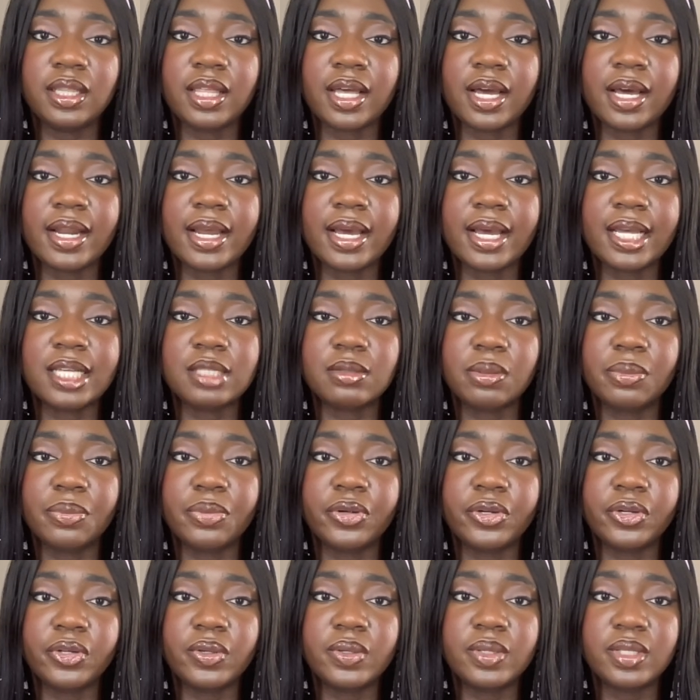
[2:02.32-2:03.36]
that has been
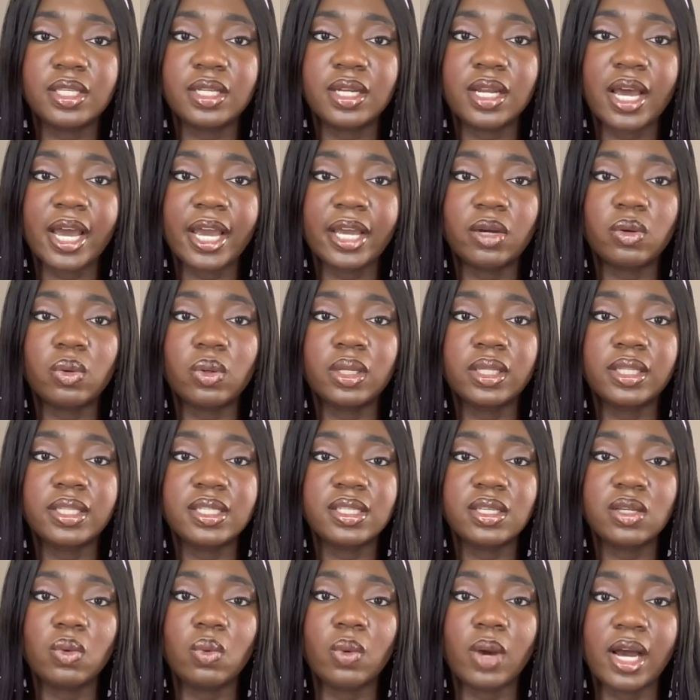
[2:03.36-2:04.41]
producing high
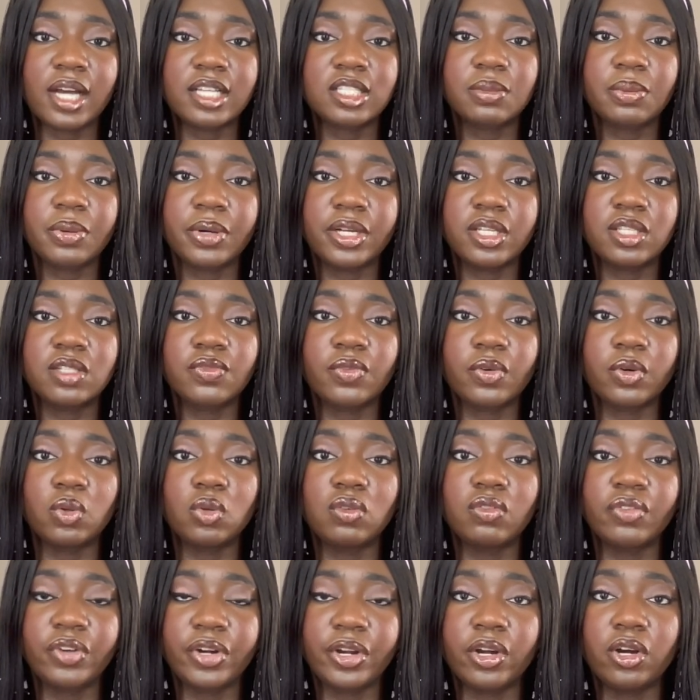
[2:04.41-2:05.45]
quality wax prints for
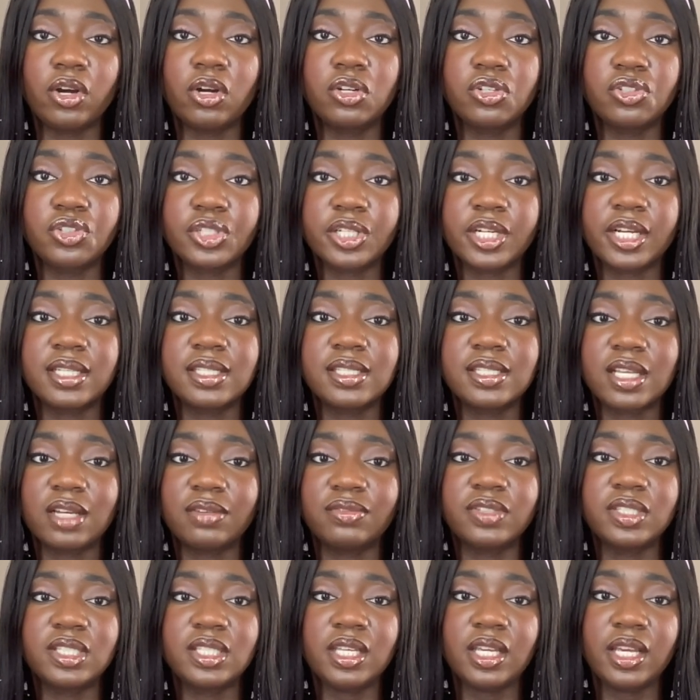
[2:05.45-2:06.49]
over
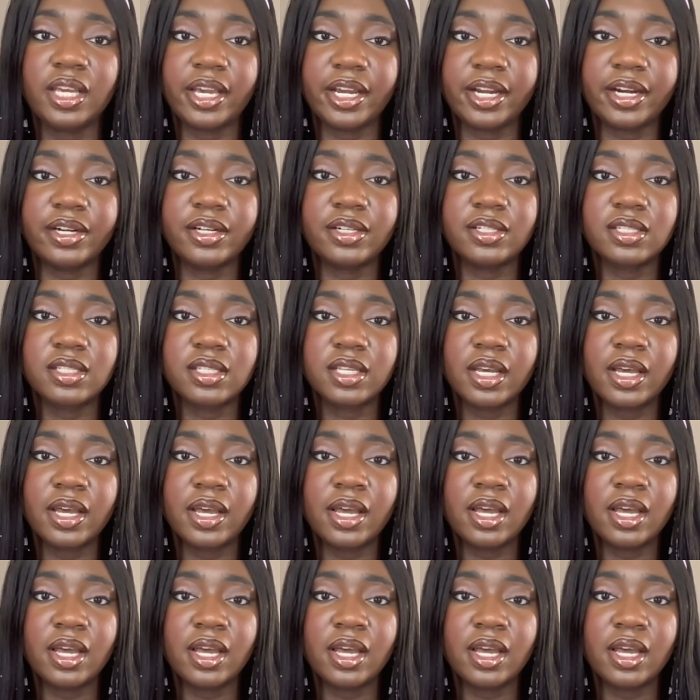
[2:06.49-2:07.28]
170 years.